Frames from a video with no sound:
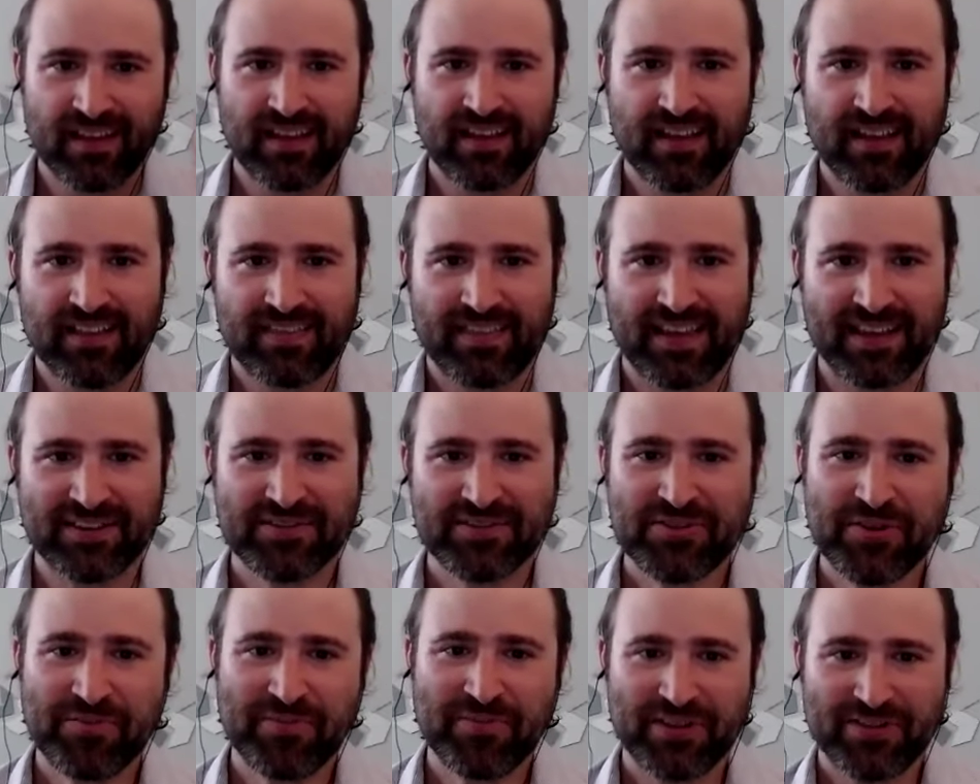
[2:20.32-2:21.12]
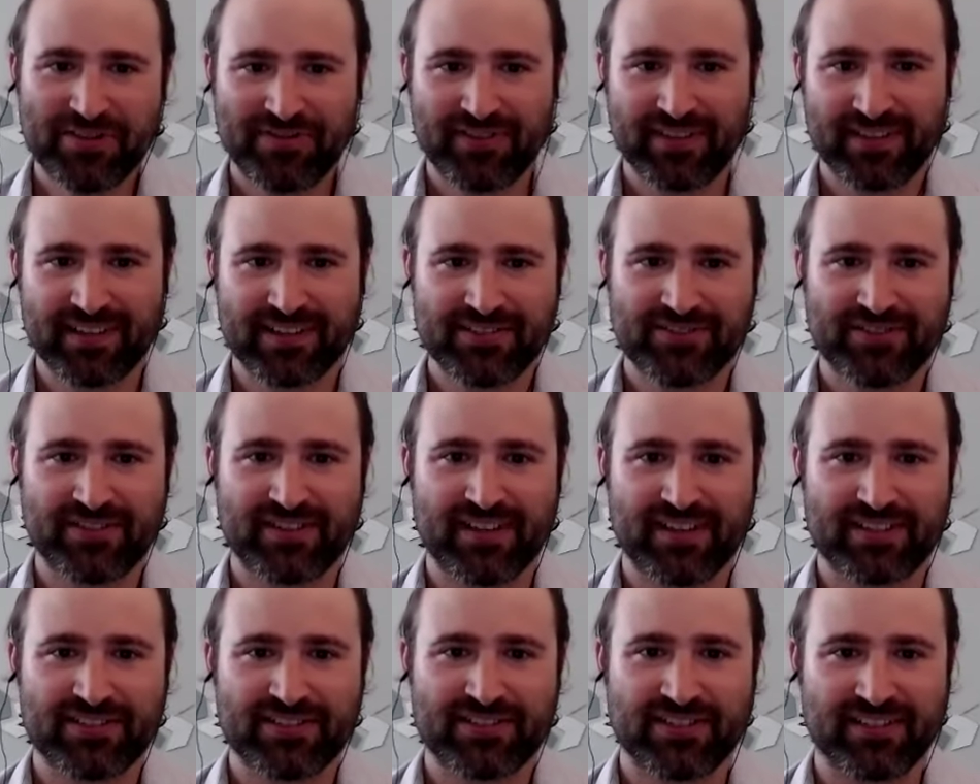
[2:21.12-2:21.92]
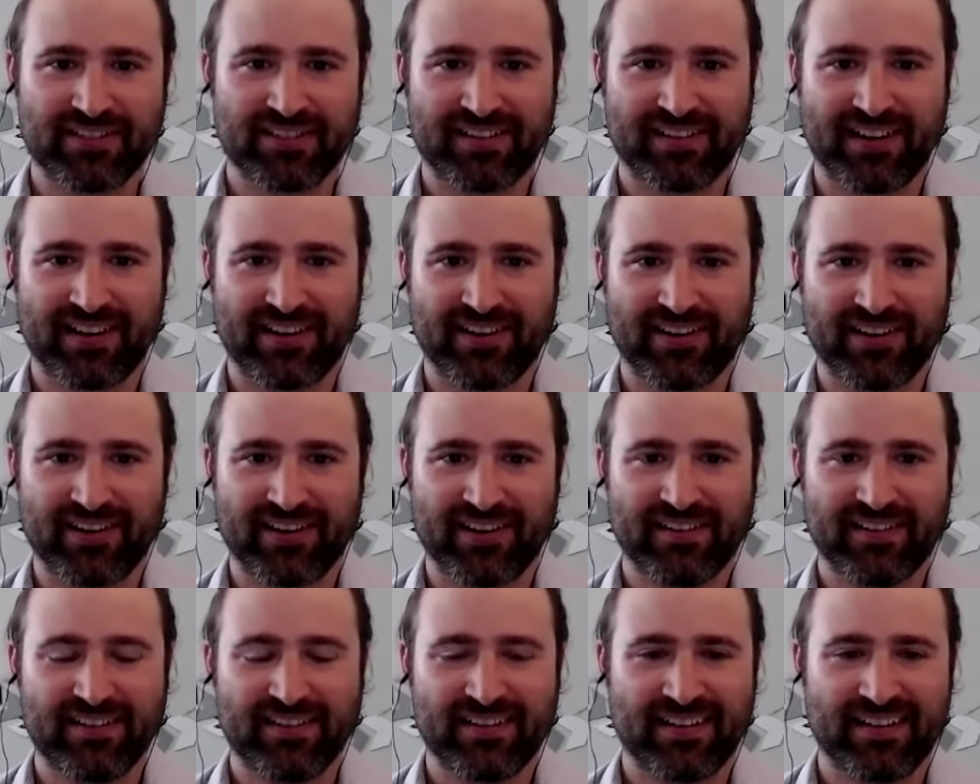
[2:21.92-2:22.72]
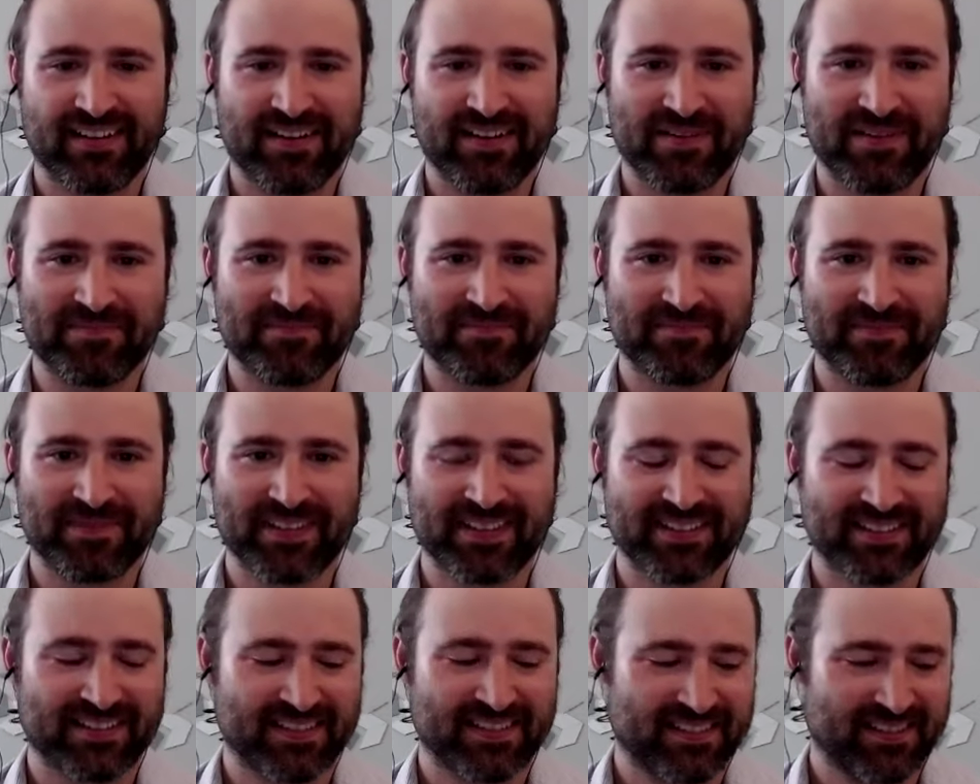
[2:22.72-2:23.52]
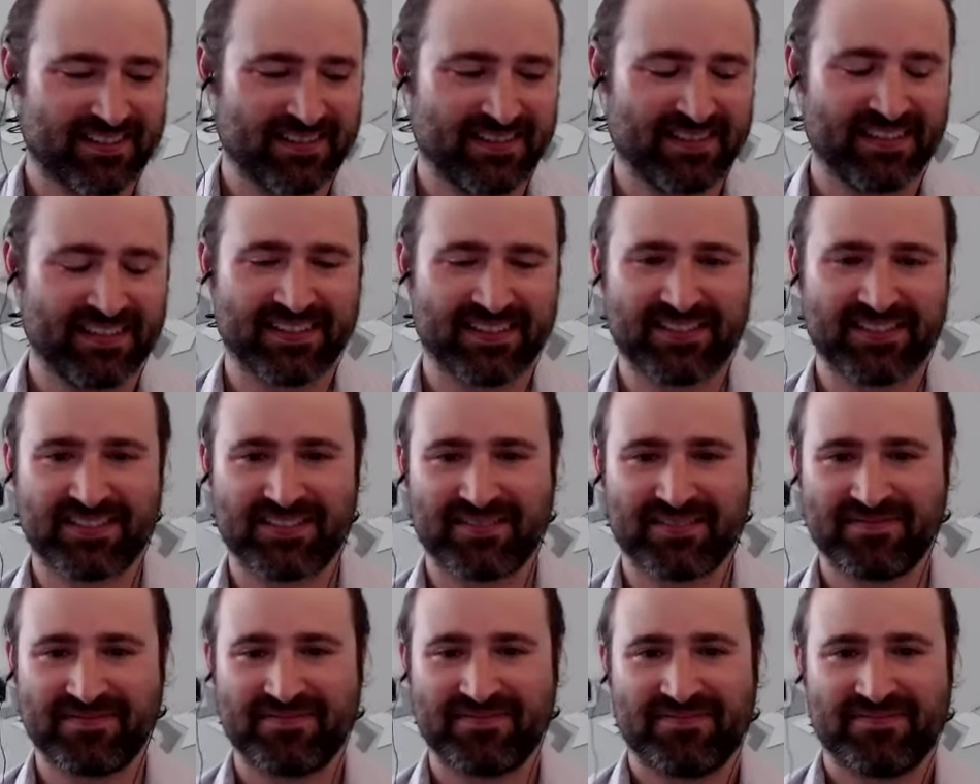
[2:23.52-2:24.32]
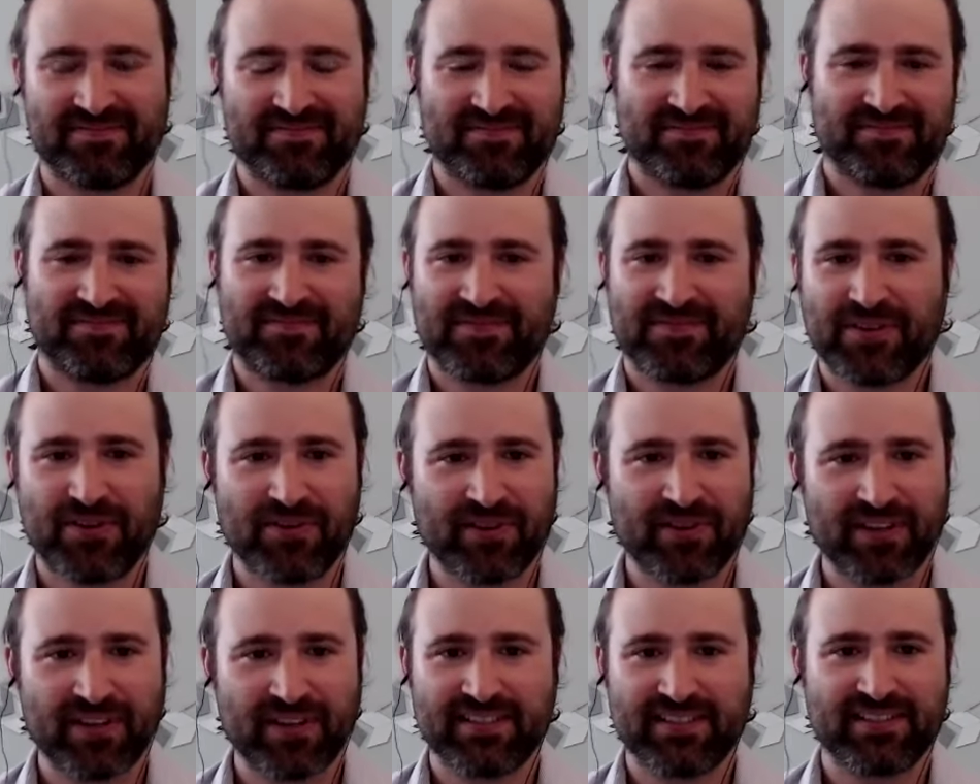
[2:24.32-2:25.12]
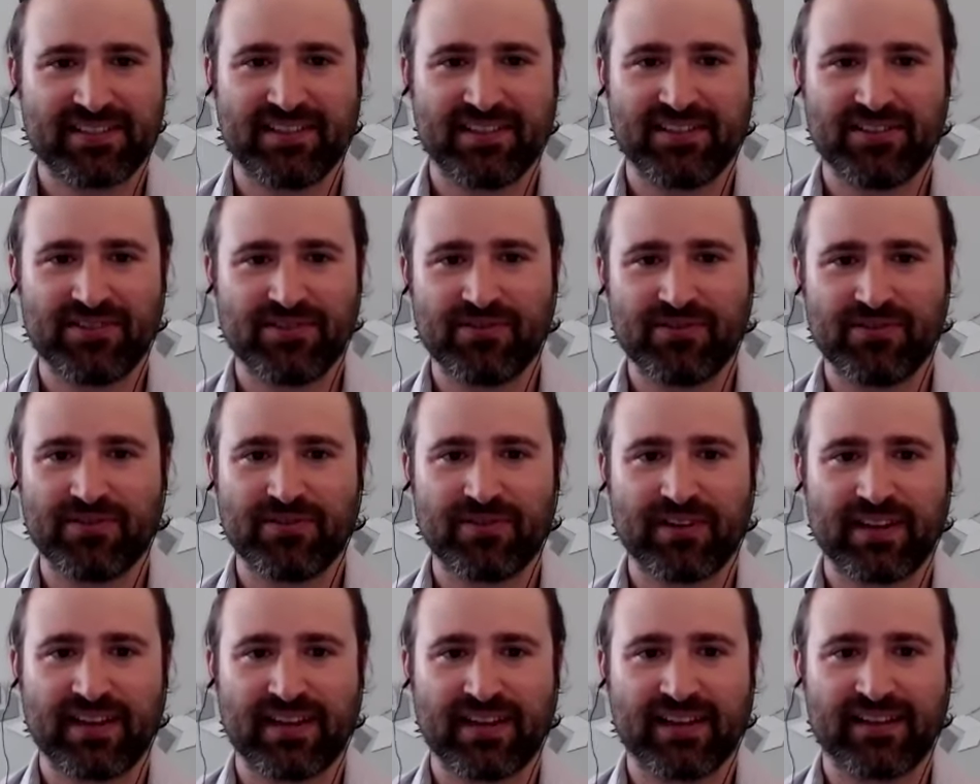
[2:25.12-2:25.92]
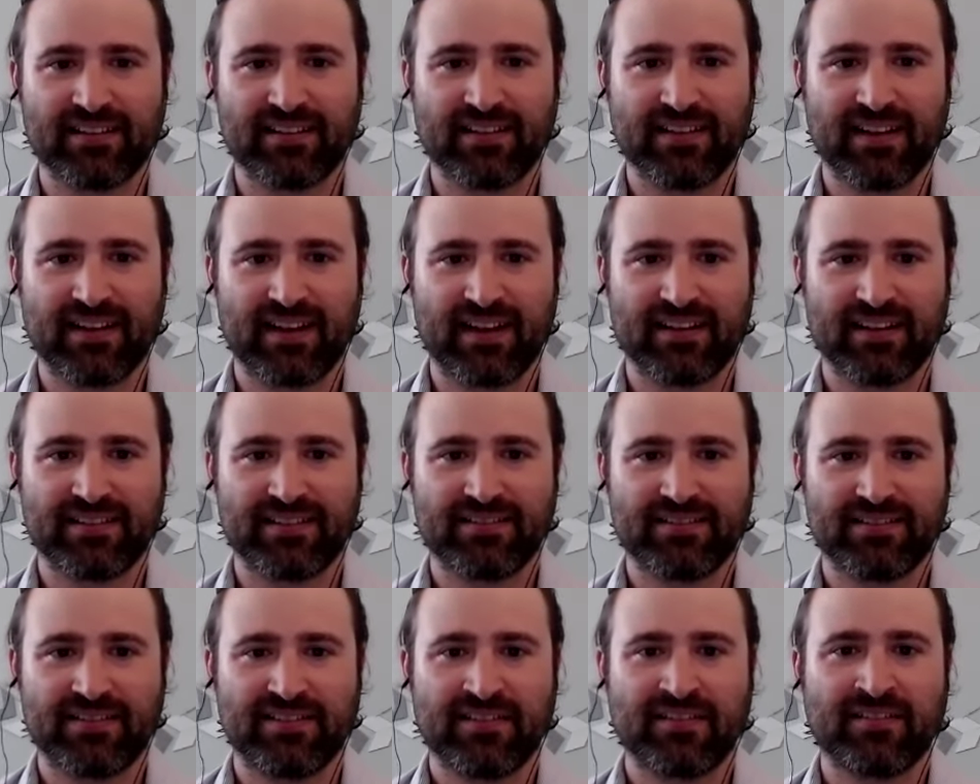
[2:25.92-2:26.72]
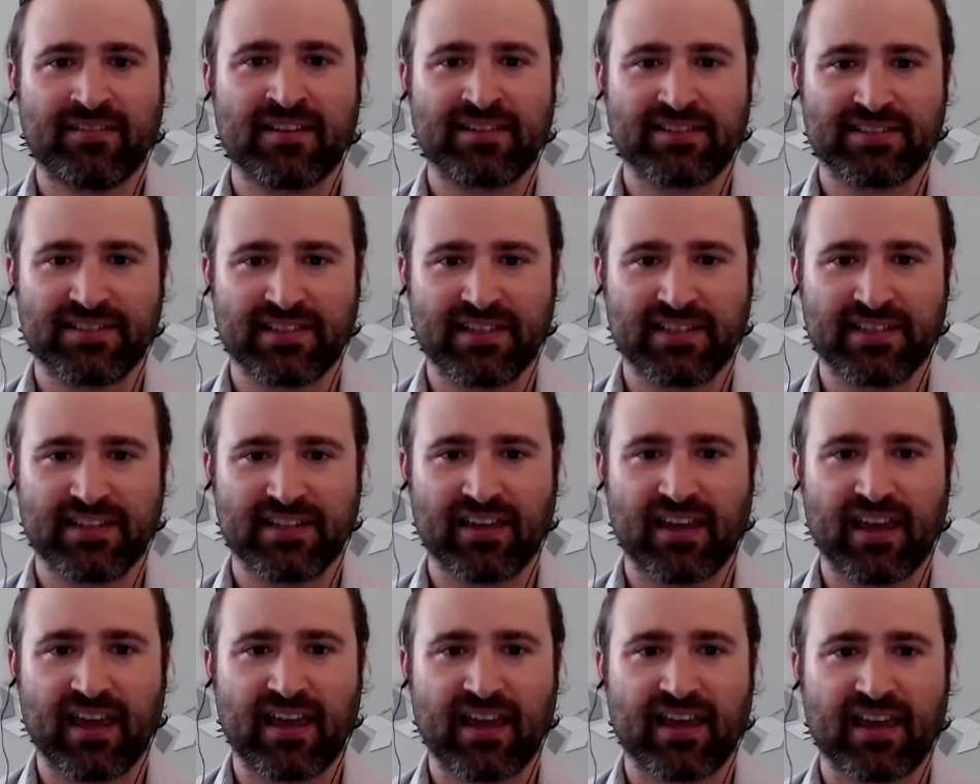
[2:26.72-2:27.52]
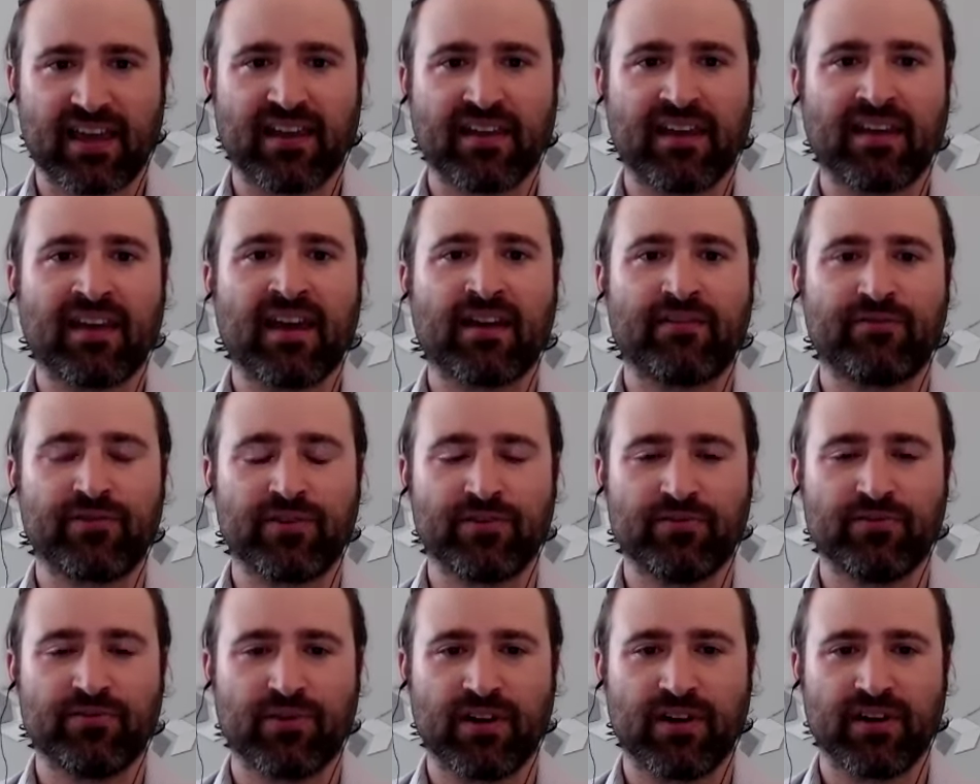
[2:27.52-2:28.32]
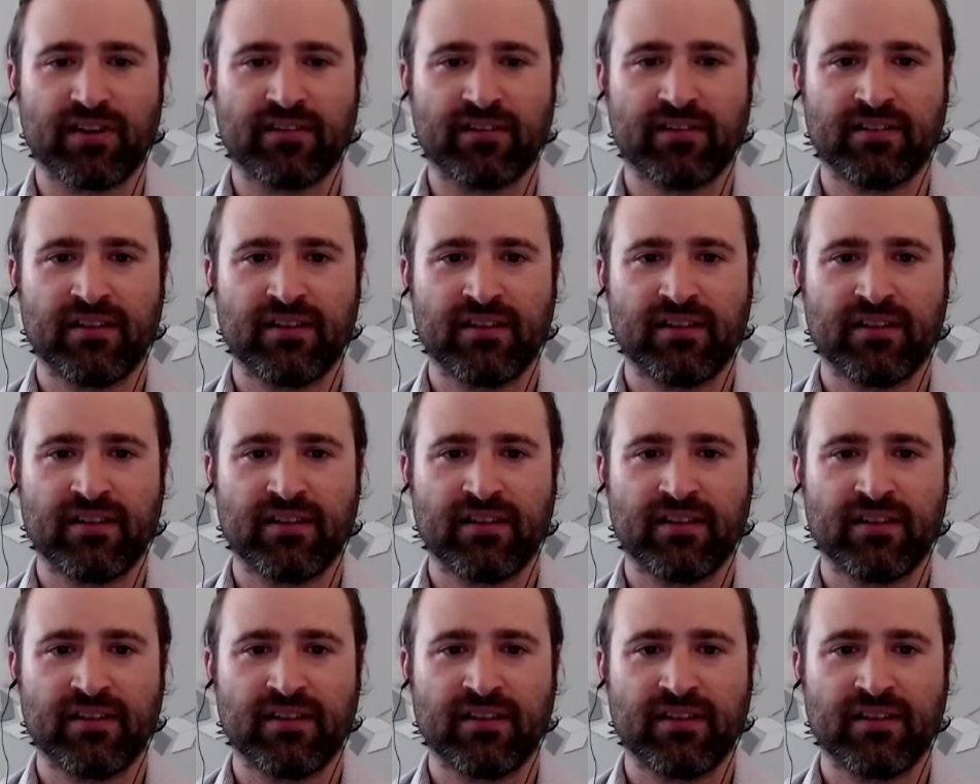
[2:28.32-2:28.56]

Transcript: Thanks so much for the introduction, Karen. It's so good to see you and to see everyone.